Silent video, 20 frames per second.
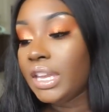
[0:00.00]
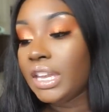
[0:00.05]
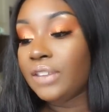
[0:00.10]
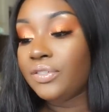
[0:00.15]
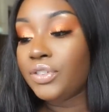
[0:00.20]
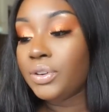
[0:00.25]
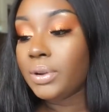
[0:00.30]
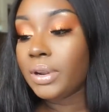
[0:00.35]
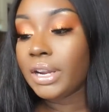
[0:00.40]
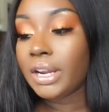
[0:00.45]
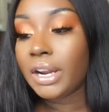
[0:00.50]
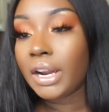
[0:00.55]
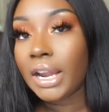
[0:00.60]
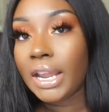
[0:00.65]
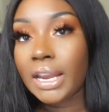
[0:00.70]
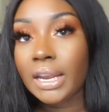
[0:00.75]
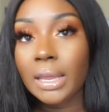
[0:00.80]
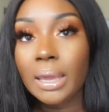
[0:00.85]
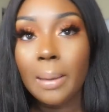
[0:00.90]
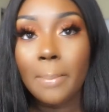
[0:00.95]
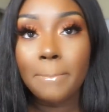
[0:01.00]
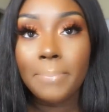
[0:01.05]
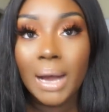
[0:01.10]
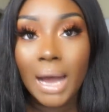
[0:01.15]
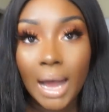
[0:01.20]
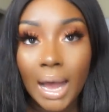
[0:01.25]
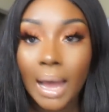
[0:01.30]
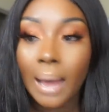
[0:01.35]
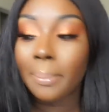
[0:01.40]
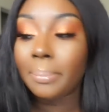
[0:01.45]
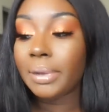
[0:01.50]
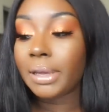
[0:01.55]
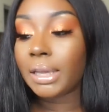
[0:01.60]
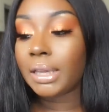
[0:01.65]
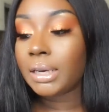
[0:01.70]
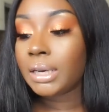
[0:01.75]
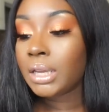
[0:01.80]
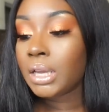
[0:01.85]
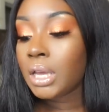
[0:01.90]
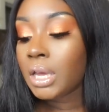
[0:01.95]
If you hear any
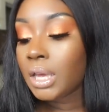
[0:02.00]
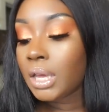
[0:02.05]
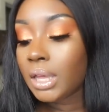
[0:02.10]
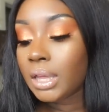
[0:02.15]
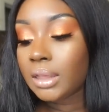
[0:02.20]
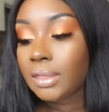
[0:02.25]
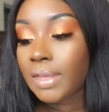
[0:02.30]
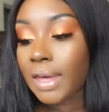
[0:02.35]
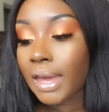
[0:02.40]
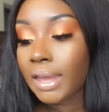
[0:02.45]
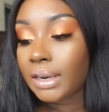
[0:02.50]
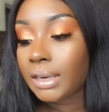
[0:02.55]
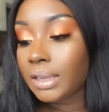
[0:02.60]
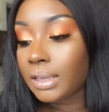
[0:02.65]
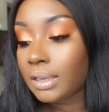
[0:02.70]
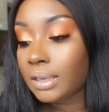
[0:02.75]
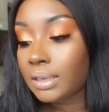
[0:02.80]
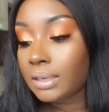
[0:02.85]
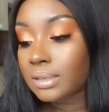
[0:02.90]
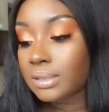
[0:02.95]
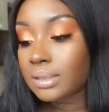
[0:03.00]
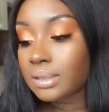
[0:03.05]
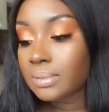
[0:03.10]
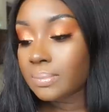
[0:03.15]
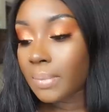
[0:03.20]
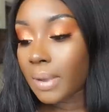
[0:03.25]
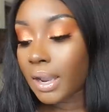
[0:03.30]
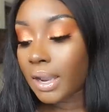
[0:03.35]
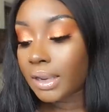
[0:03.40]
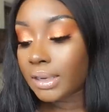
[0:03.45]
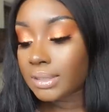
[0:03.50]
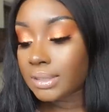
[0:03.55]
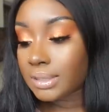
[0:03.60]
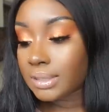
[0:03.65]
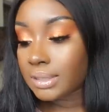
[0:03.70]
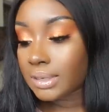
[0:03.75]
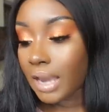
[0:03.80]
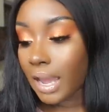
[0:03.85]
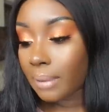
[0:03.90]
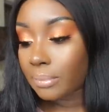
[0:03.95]
popping, that is my
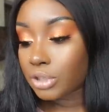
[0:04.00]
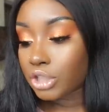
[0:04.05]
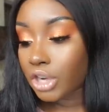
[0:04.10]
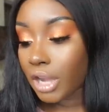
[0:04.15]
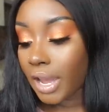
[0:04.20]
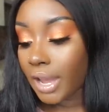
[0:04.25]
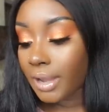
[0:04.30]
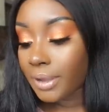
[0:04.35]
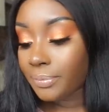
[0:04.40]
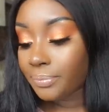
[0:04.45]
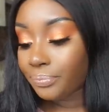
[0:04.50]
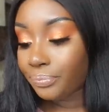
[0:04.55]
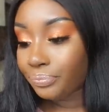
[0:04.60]
Snapchat.